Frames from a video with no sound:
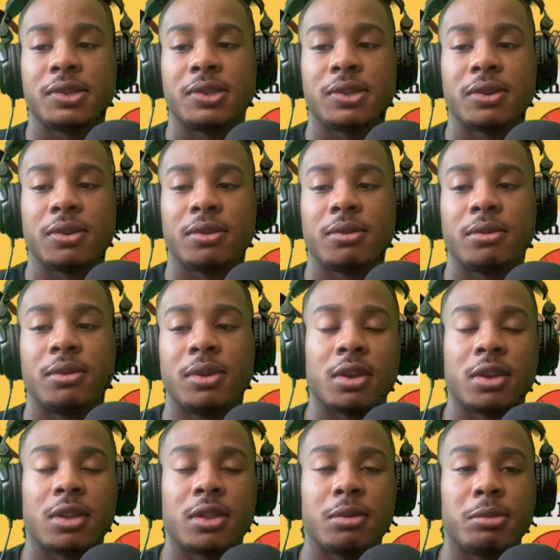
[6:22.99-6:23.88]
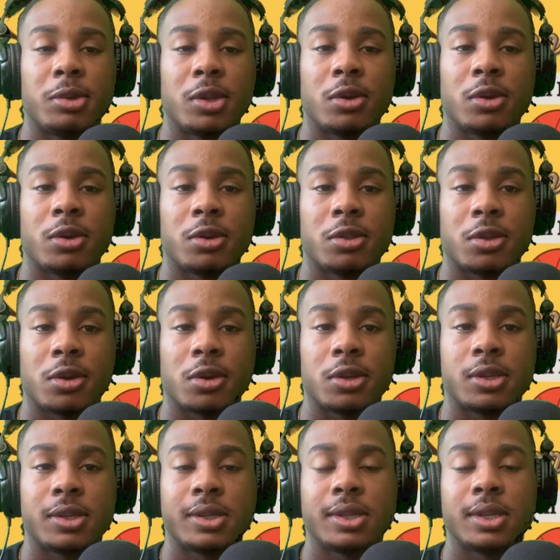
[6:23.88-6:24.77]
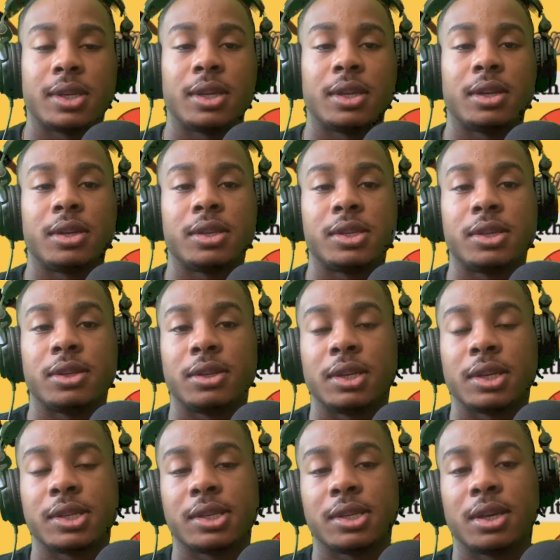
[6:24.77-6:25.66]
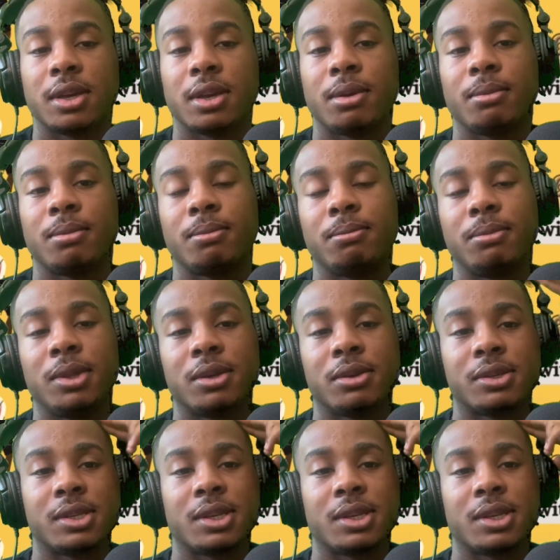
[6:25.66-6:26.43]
So y'all let me know y'all thoughts, and until next time, Milos